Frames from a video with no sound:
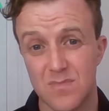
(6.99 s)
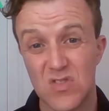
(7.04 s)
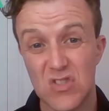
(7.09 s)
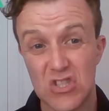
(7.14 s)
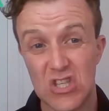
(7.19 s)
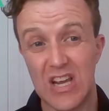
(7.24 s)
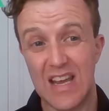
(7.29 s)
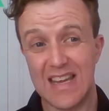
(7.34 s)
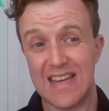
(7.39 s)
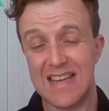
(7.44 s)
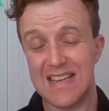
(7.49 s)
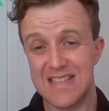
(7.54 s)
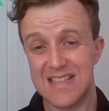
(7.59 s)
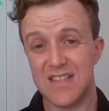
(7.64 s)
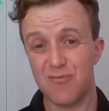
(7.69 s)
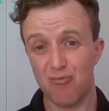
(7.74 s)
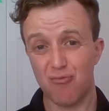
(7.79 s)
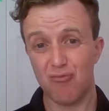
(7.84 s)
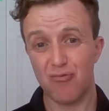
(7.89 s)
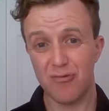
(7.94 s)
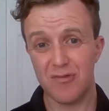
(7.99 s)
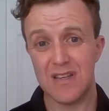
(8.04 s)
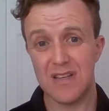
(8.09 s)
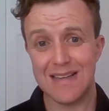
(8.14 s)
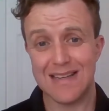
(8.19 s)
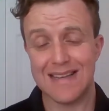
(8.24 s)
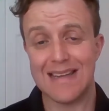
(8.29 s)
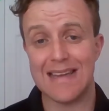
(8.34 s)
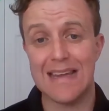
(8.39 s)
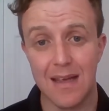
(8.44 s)
Change is
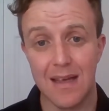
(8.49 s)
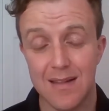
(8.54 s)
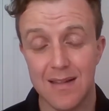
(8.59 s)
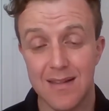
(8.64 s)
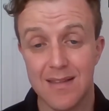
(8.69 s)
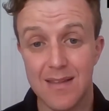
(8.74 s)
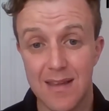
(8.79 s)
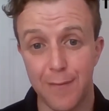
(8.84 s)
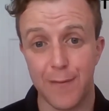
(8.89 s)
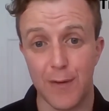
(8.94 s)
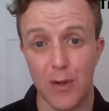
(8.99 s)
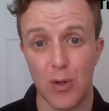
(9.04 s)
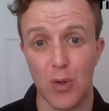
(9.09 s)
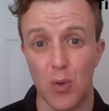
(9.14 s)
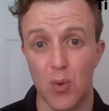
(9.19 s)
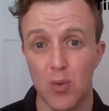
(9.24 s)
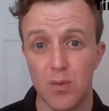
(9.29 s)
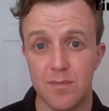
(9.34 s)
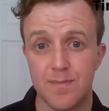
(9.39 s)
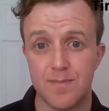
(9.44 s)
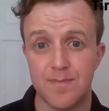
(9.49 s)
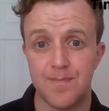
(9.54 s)
really difficult,